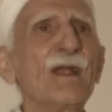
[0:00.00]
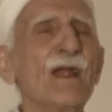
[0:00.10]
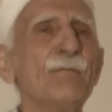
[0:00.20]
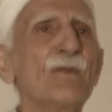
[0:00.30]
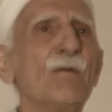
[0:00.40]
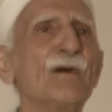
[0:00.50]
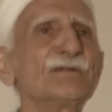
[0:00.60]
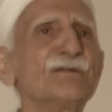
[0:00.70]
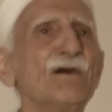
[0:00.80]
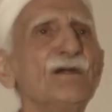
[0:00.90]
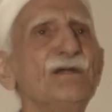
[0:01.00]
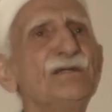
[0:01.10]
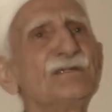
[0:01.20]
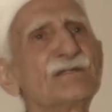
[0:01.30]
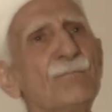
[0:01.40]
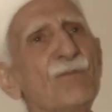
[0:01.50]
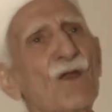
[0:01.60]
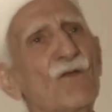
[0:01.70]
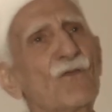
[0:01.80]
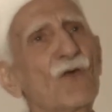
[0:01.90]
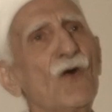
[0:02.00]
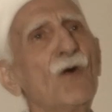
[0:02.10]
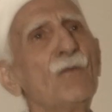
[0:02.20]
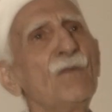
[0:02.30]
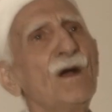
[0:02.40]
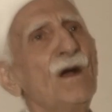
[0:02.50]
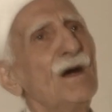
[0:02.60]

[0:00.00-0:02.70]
Kemna Mazda is from